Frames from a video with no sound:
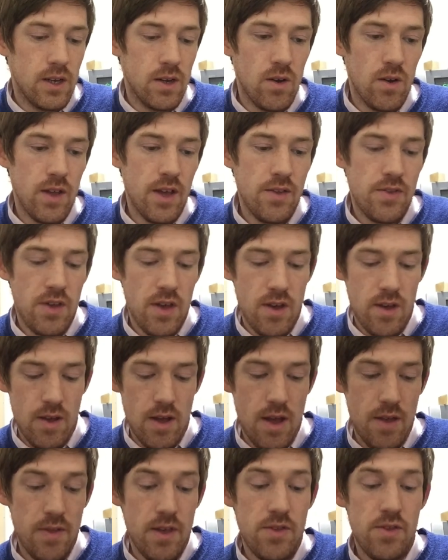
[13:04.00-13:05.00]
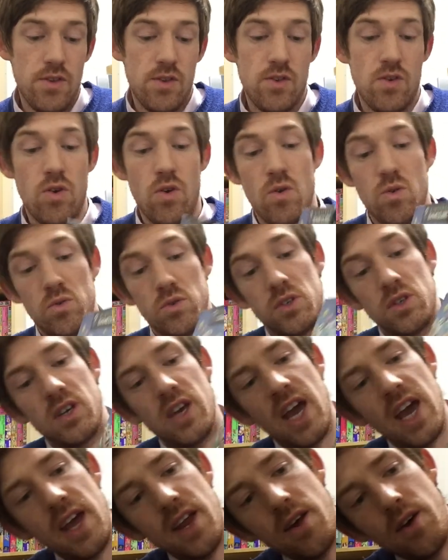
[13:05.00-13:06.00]
I got this. This is called
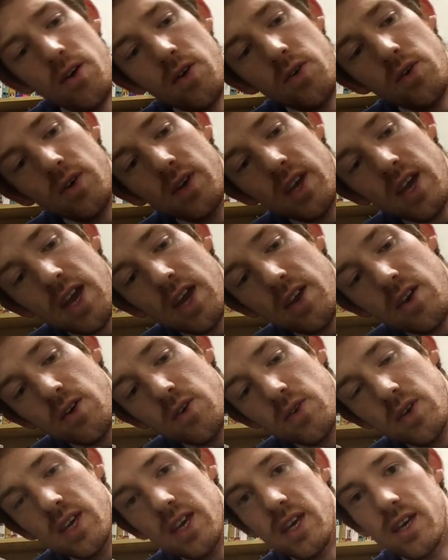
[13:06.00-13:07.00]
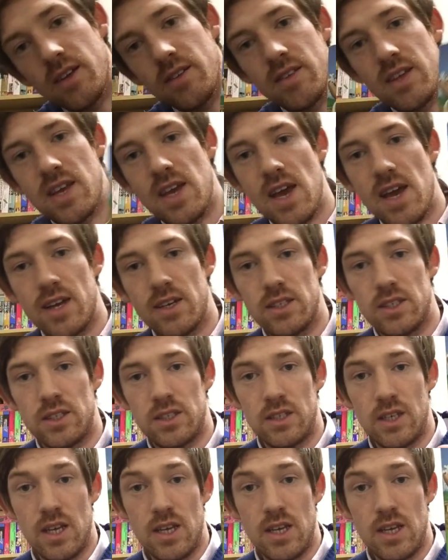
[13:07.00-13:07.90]
Kedo King DX,